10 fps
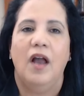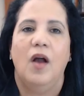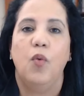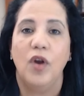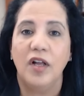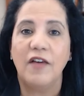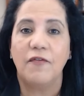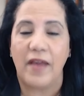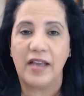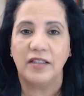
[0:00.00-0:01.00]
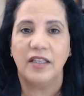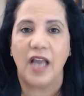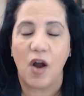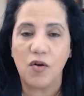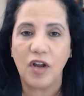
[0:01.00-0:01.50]
will affect the
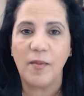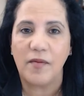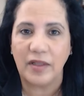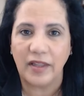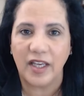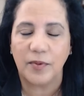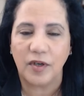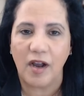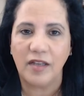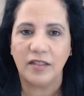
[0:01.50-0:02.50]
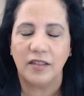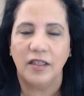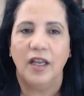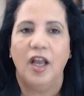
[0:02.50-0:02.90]
outcome of the labor cost